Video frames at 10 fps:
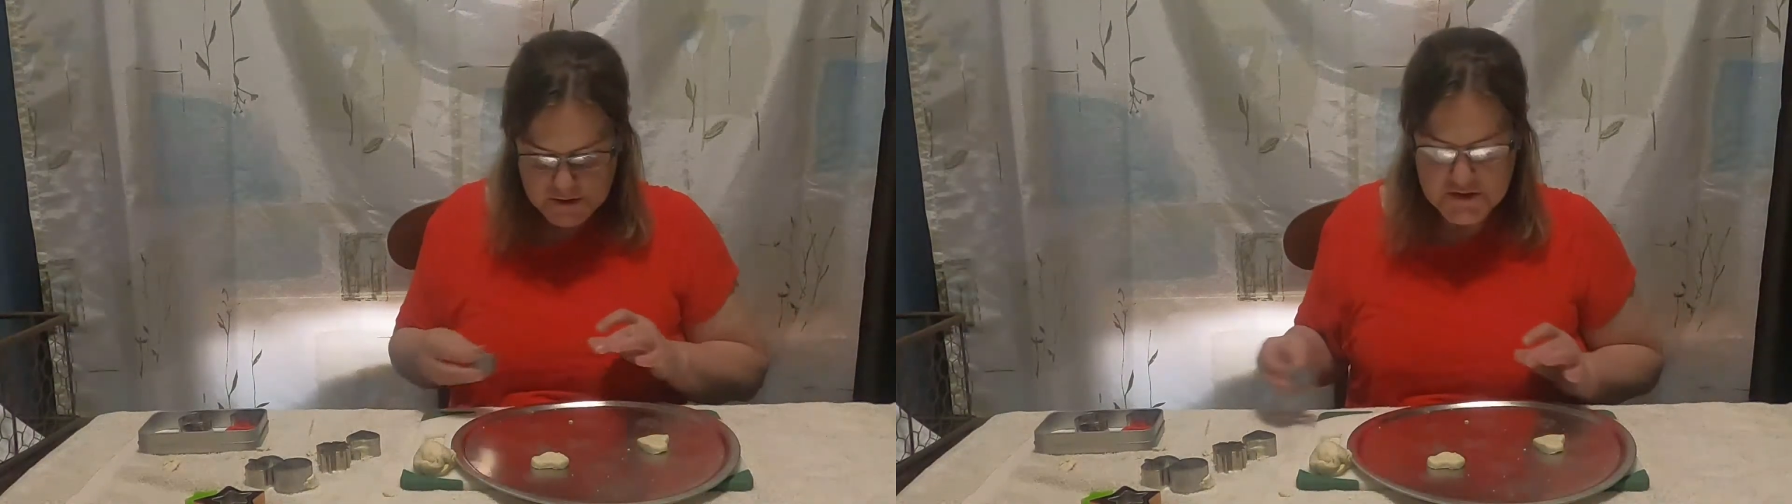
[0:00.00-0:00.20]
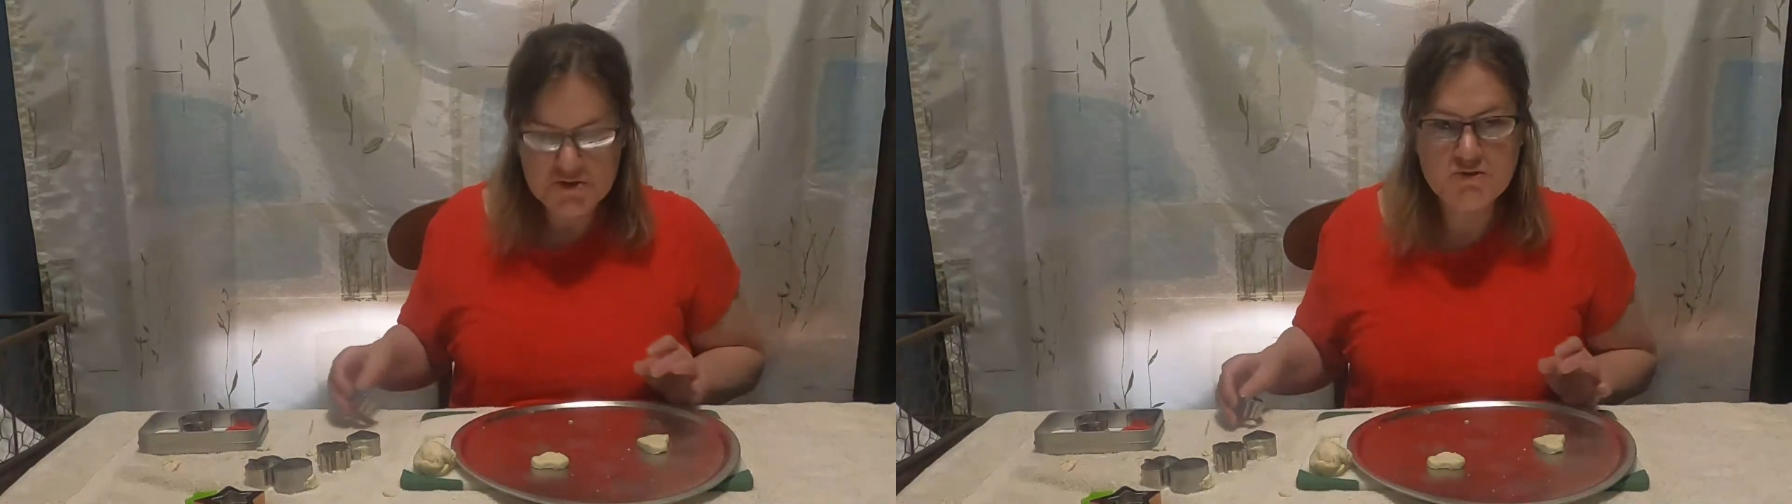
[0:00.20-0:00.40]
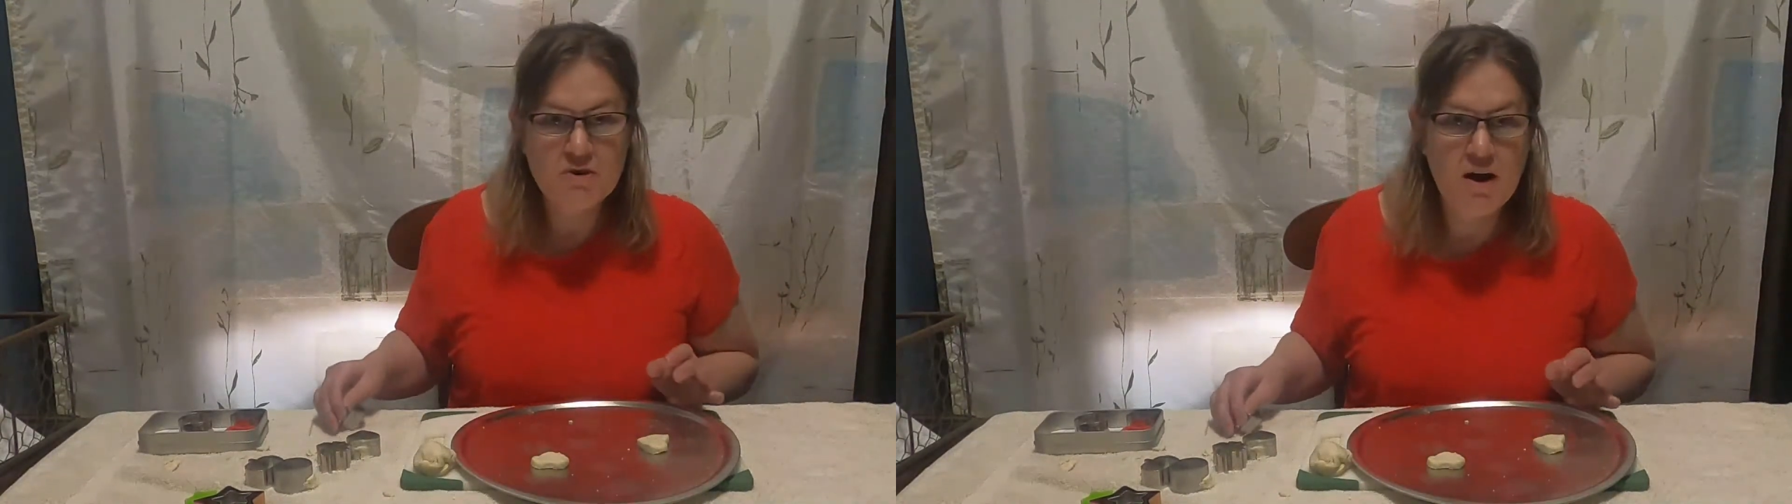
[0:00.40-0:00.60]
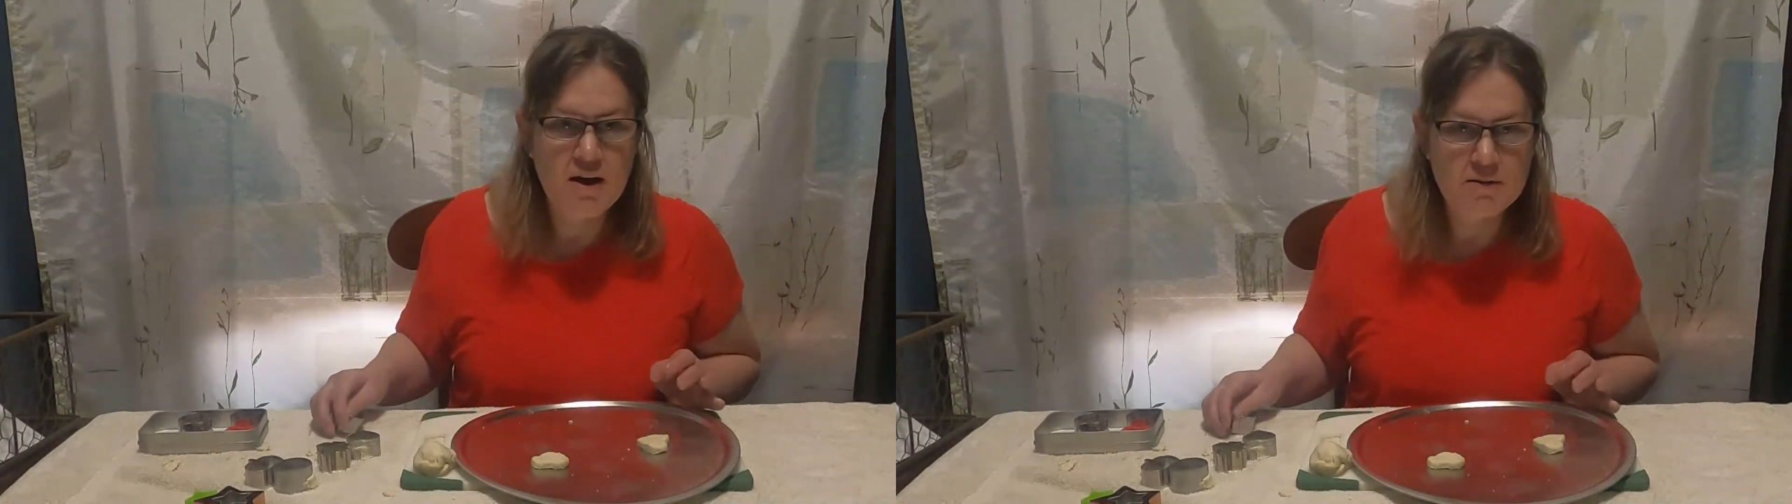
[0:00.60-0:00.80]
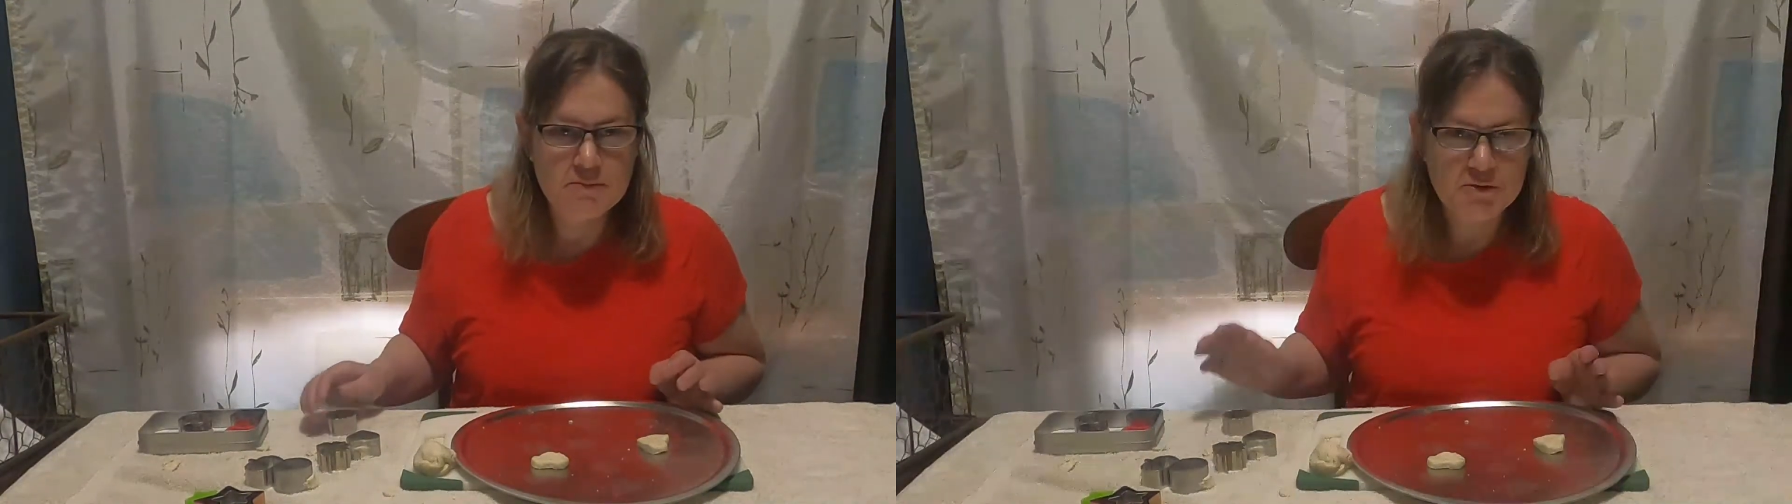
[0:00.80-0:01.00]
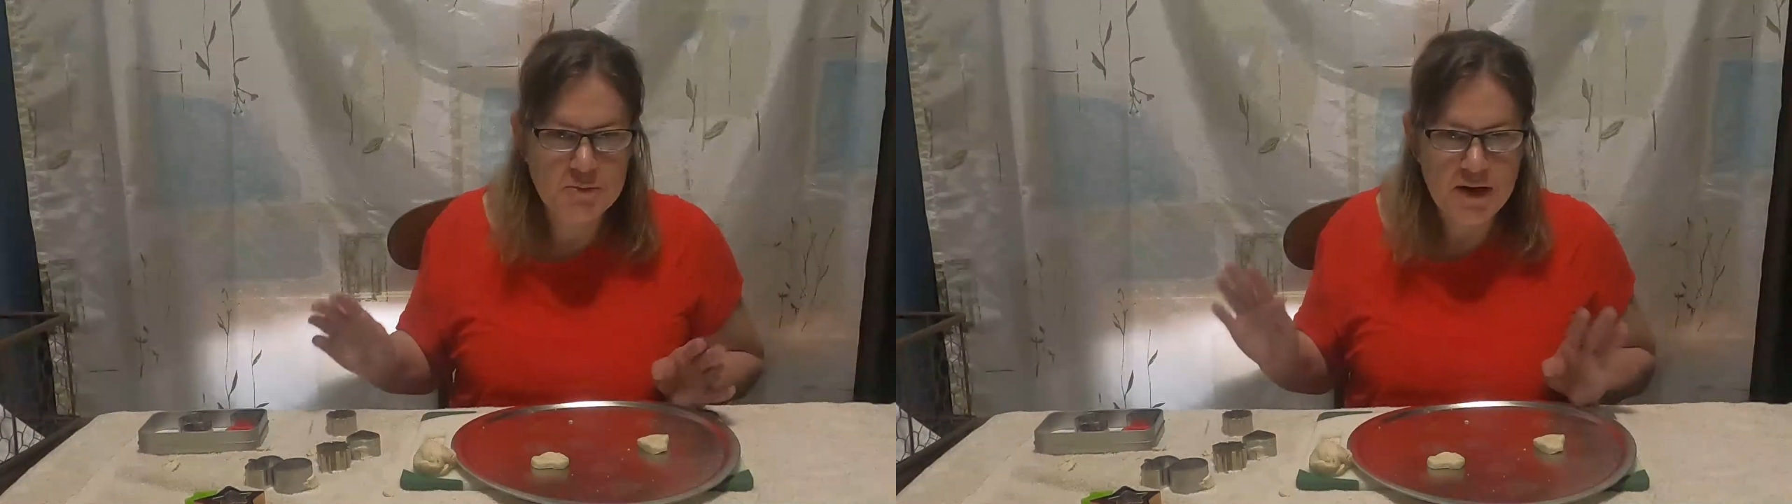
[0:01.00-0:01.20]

Or stripes or